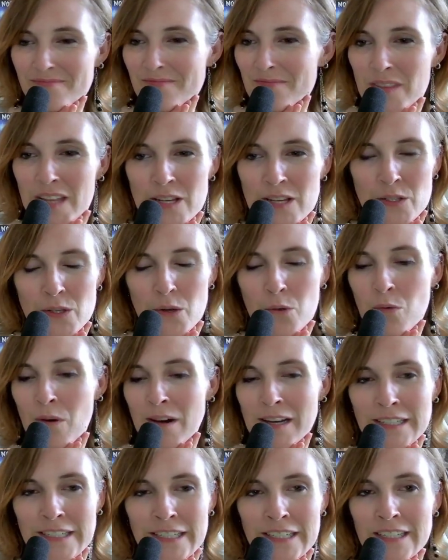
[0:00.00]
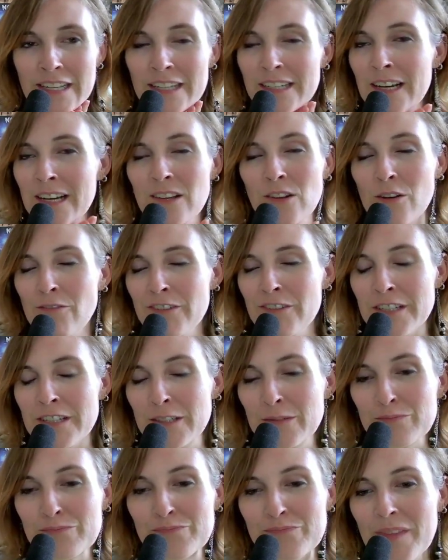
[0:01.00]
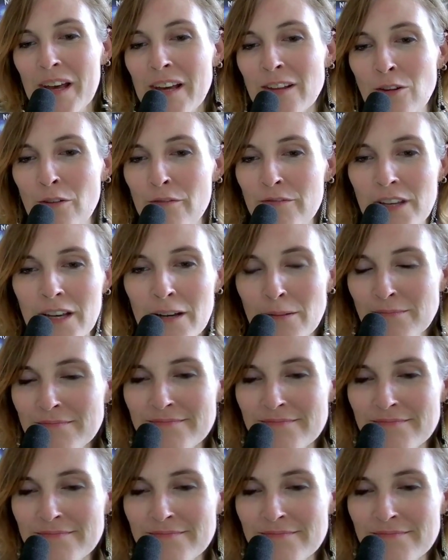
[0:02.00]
So whiny, and I love it. I love them.